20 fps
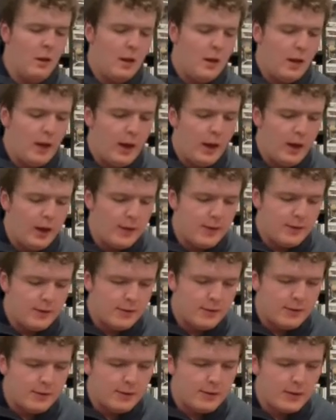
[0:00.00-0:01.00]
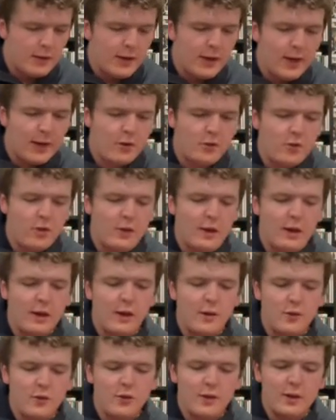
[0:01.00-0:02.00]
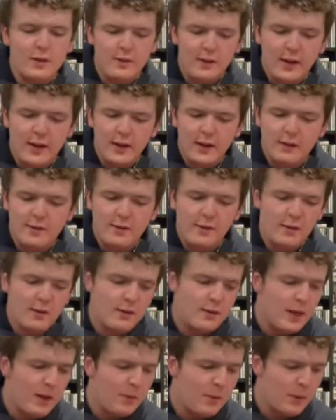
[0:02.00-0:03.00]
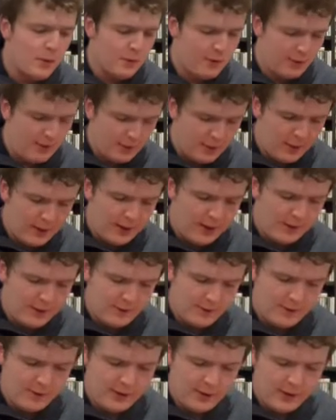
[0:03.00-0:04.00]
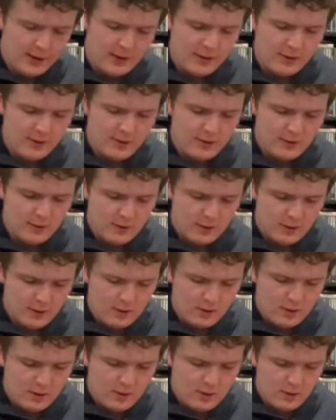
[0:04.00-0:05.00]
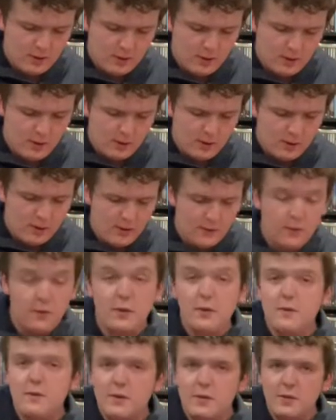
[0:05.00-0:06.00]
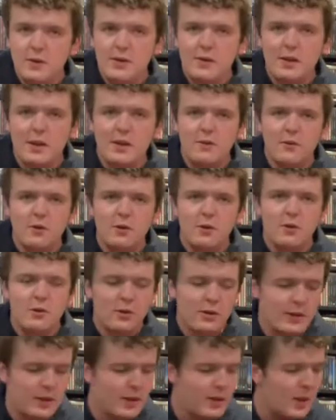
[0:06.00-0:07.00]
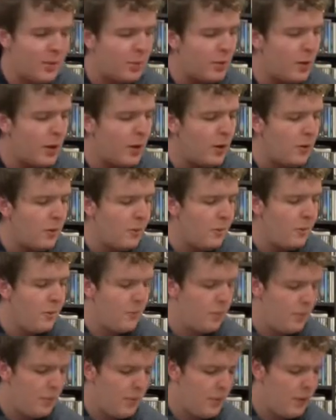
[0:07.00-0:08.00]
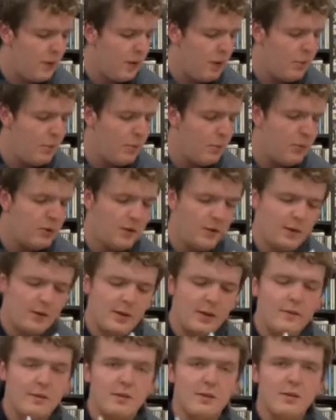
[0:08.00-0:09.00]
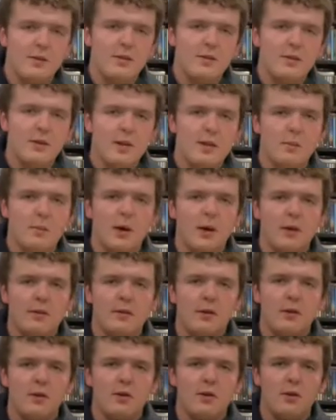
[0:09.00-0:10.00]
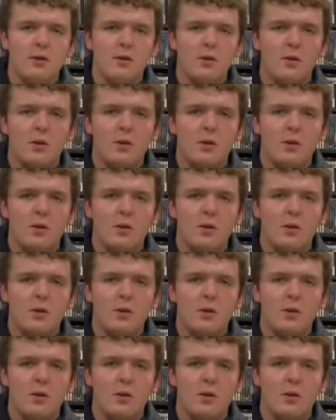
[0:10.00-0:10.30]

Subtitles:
has the extra, like, alternate takes and demos and things in it for the 50th anniversary that they put out. Most of the stuff that's in the CD box set too.